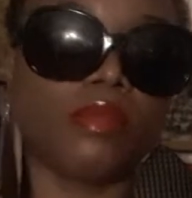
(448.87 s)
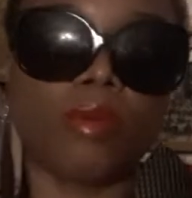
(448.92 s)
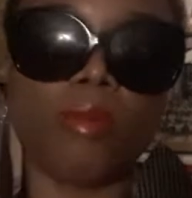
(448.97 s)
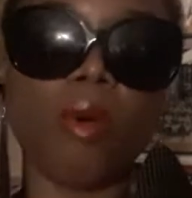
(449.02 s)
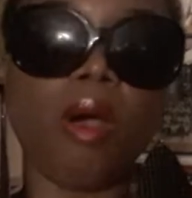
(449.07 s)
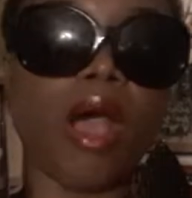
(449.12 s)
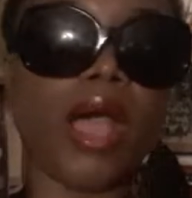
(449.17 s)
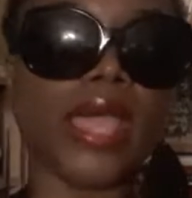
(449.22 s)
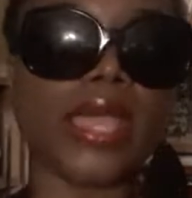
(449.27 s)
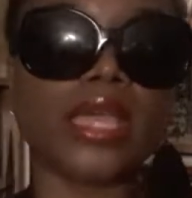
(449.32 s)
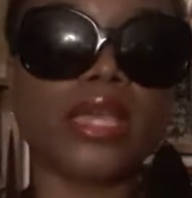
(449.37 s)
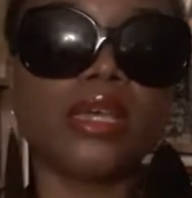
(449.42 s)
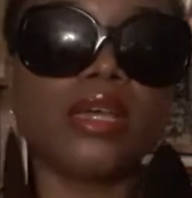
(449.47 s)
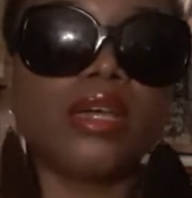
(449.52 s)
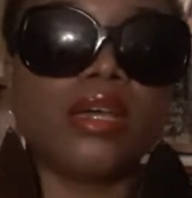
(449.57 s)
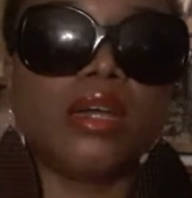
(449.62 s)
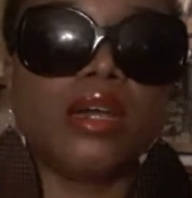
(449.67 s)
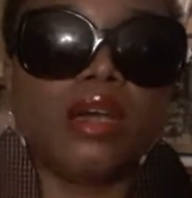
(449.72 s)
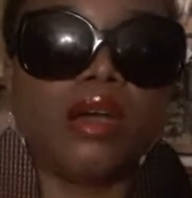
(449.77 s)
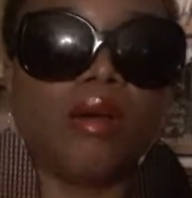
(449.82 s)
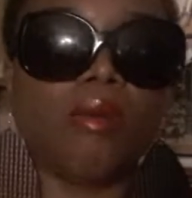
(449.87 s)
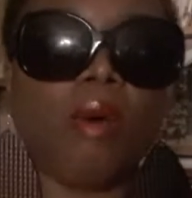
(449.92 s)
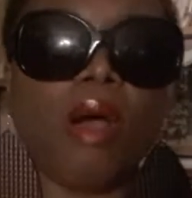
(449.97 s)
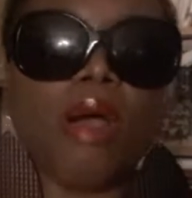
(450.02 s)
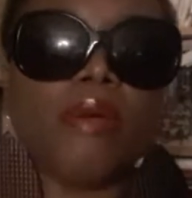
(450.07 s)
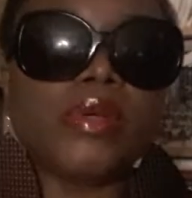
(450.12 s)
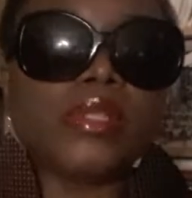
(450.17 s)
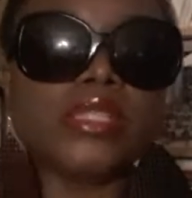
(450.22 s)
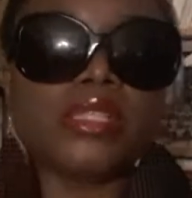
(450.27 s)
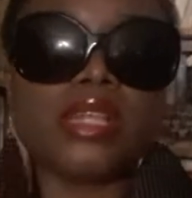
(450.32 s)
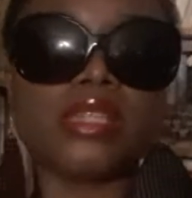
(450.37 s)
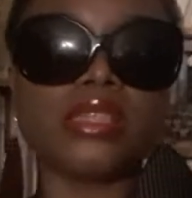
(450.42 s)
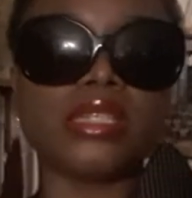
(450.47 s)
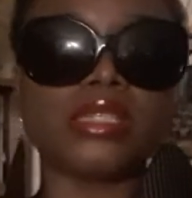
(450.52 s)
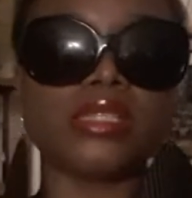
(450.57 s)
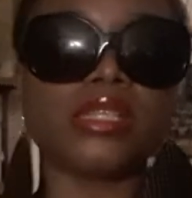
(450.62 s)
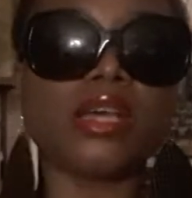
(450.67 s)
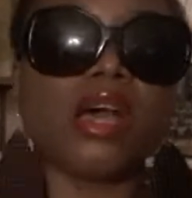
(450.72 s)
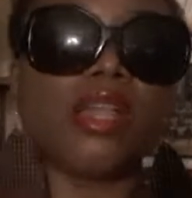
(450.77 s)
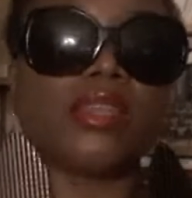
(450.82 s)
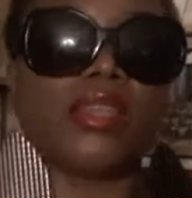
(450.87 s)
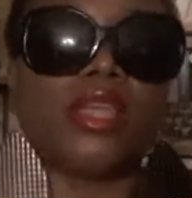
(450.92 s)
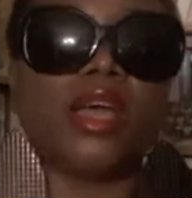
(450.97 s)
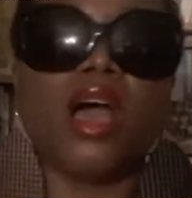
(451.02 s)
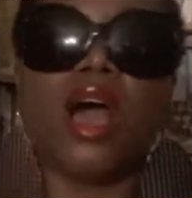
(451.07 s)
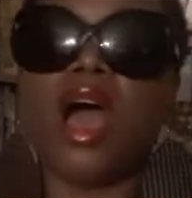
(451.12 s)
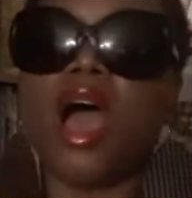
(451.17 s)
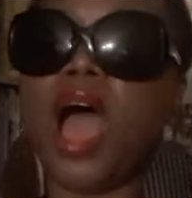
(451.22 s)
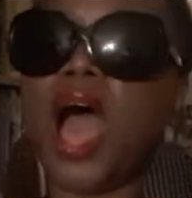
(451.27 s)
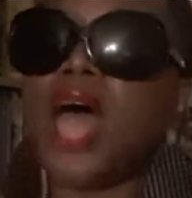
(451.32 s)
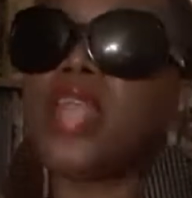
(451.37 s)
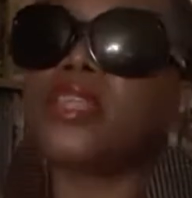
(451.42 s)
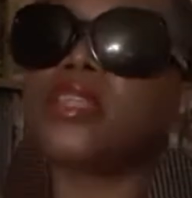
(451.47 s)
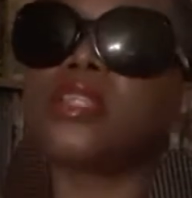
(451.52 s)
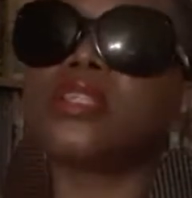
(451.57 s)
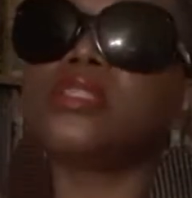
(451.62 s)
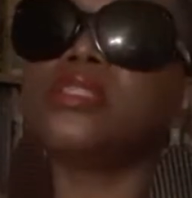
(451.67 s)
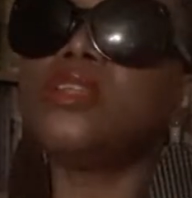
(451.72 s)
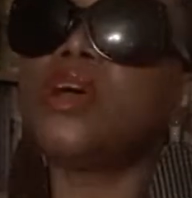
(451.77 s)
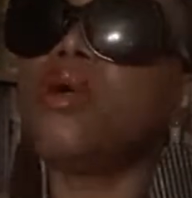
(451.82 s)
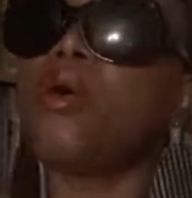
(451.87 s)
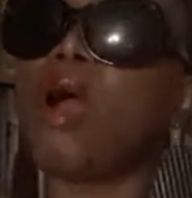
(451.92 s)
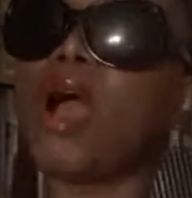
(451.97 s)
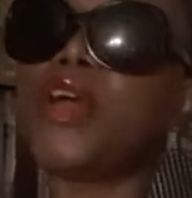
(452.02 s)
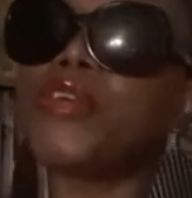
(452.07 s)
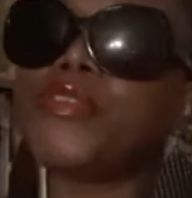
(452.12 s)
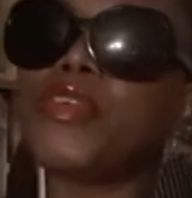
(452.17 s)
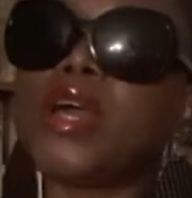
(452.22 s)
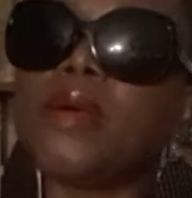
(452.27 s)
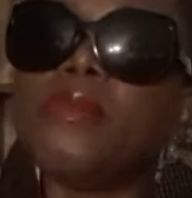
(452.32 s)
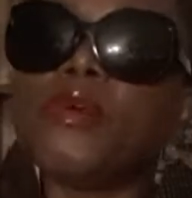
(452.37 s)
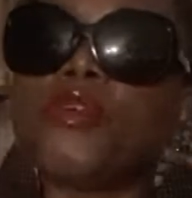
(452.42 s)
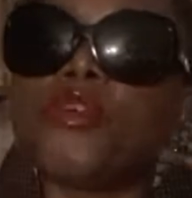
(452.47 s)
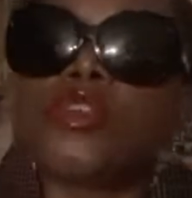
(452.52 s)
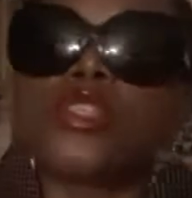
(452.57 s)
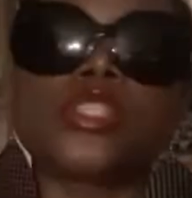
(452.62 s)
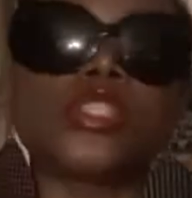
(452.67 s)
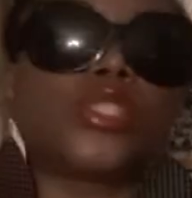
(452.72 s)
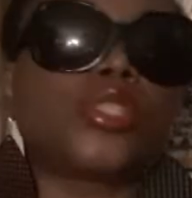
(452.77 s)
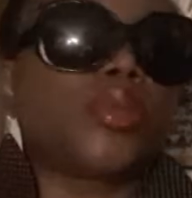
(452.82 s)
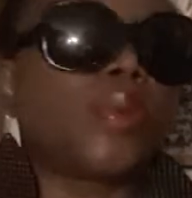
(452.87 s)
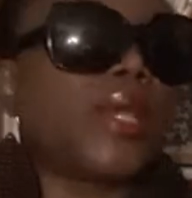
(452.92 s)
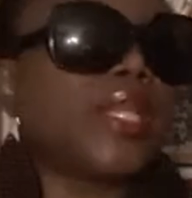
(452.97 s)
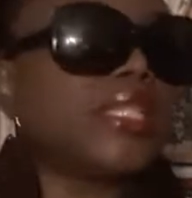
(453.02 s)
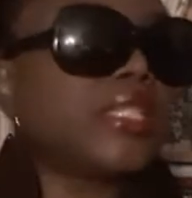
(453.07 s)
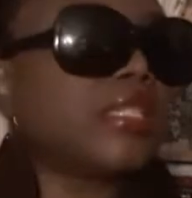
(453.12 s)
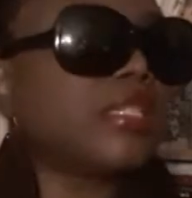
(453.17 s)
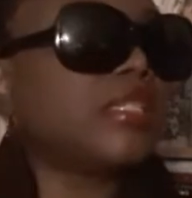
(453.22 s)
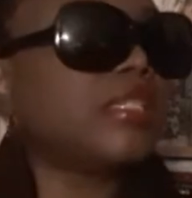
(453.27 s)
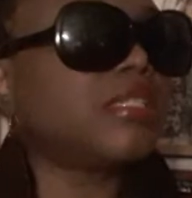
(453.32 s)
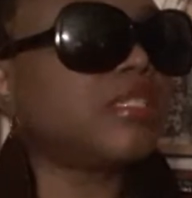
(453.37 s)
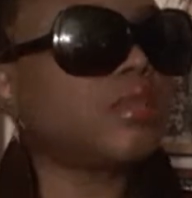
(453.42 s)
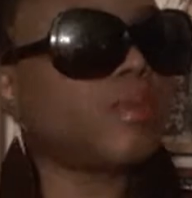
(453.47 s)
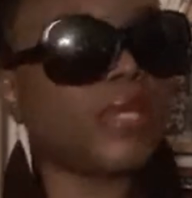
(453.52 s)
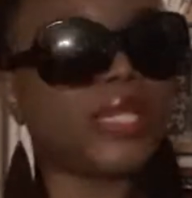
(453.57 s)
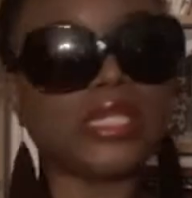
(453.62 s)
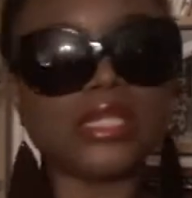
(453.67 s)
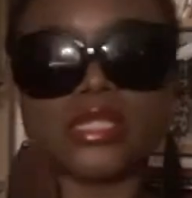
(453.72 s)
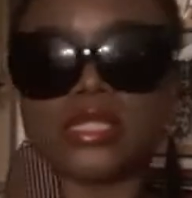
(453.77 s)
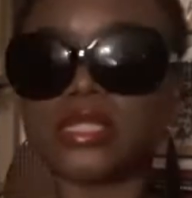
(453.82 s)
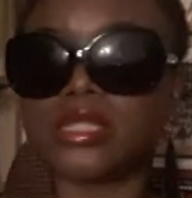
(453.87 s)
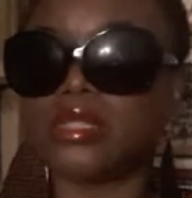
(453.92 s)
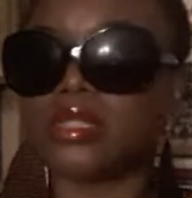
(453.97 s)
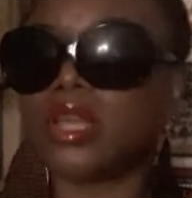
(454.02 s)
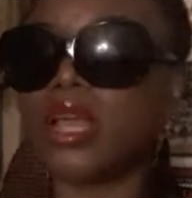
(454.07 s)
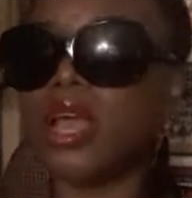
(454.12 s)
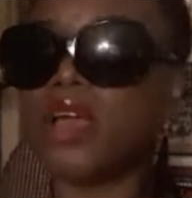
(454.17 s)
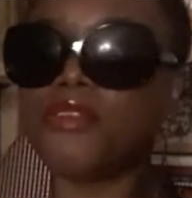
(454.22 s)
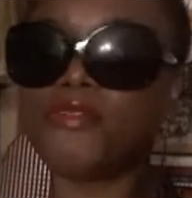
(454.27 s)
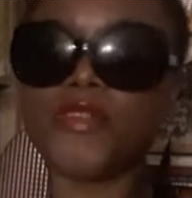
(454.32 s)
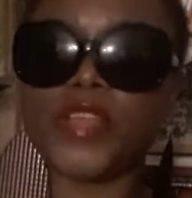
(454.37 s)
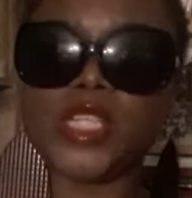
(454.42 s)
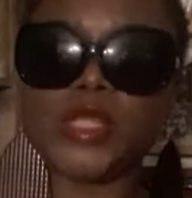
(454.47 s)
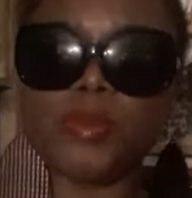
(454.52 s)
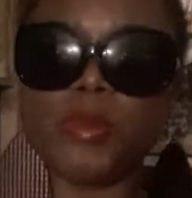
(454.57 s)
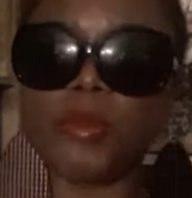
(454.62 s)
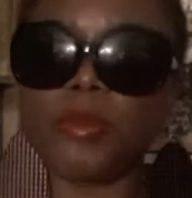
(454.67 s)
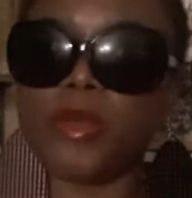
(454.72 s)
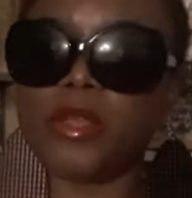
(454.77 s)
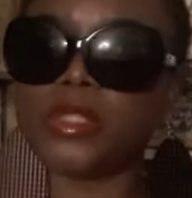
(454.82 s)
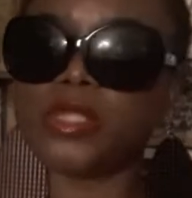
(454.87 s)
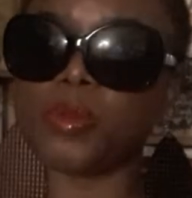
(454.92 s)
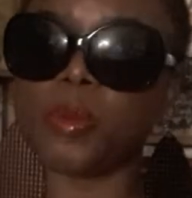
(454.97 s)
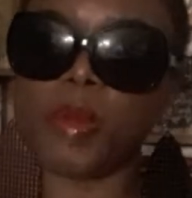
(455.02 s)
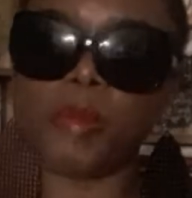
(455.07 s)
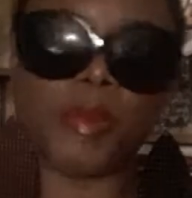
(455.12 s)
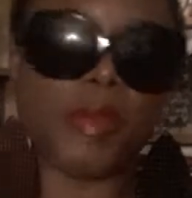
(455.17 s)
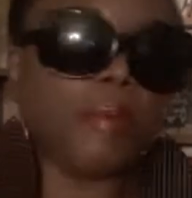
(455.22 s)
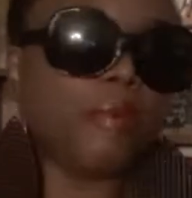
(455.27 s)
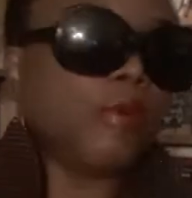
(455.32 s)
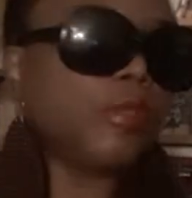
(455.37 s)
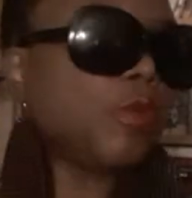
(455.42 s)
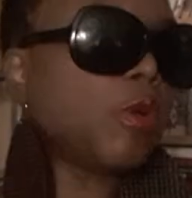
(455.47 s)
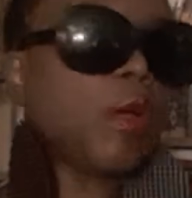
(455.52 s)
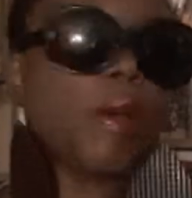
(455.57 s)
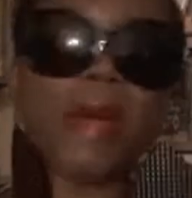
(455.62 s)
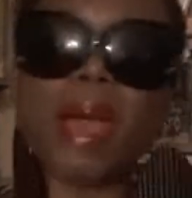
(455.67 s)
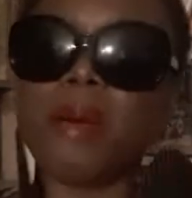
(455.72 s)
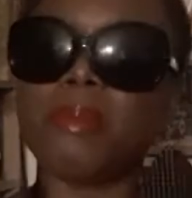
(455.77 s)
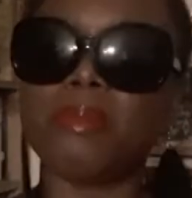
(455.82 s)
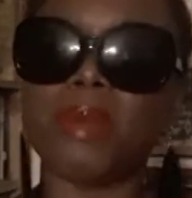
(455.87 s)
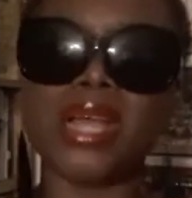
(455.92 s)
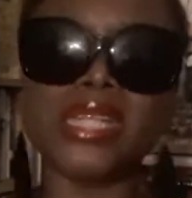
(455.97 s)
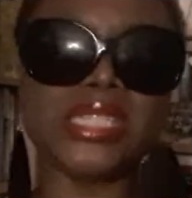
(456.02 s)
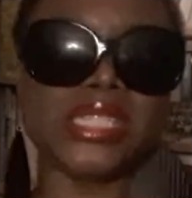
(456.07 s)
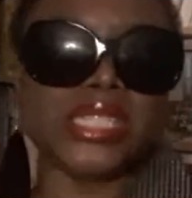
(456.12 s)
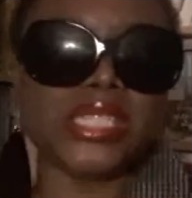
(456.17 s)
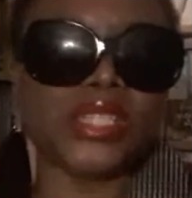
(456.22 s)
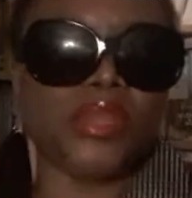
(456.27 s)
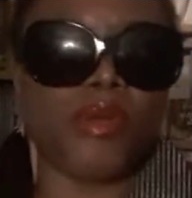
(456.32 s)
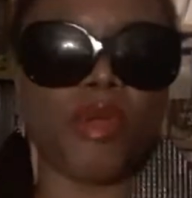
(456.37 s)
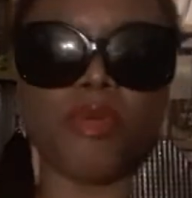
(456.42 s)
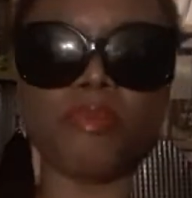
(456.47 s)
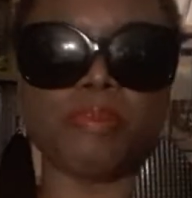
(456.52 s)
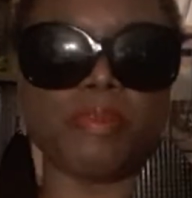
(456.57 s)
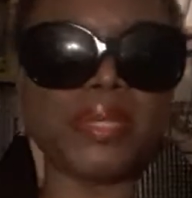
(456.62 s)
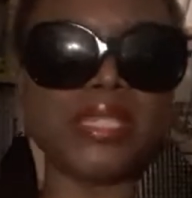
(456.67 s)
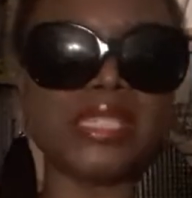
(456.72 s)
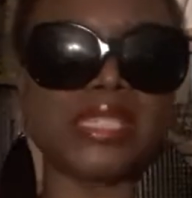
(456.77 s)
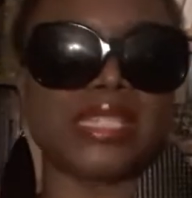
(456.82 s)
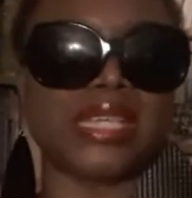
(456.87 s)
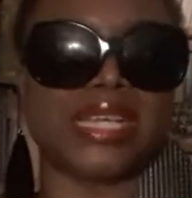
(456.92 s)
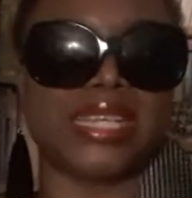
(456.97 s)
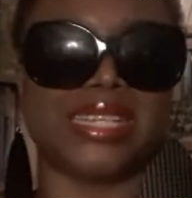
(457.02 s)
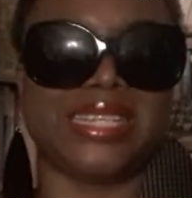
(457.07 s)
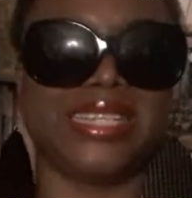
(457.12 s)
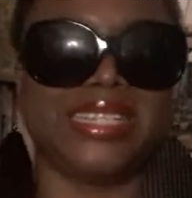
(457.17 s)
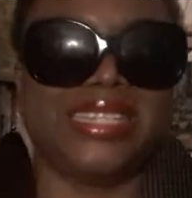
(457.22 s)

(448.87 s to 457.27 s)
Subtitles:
Why? Why was nothing done? And, you know, I've come across Twitter tweets and Facebook posts where people talk about minding their own business.